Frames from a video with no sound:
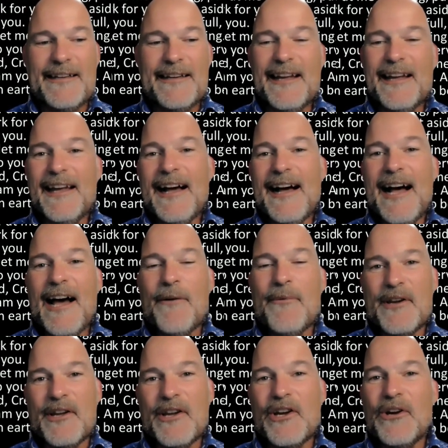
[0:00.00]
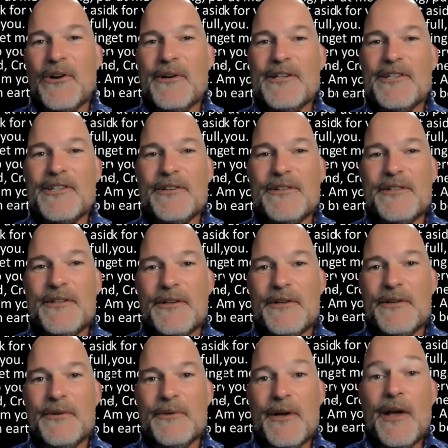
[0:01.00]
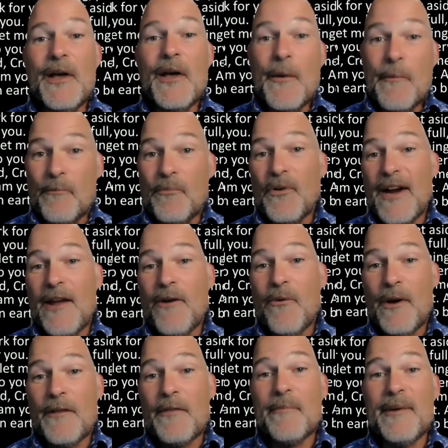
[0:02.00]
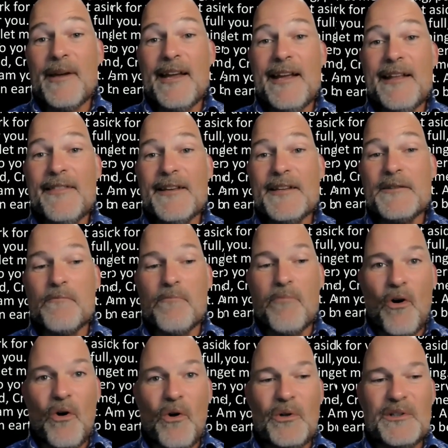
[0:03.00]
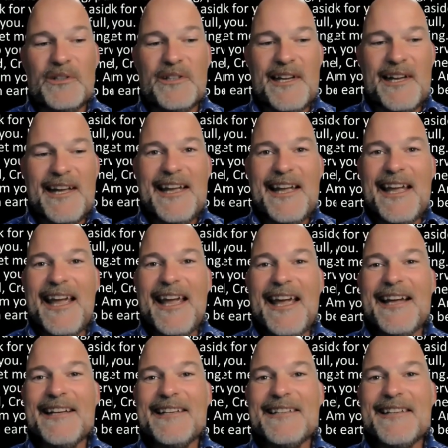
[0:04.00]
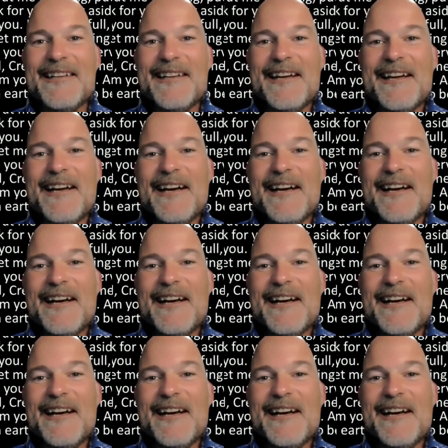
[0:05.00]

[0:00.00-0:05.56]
And I would encourage you to pray with me this bold and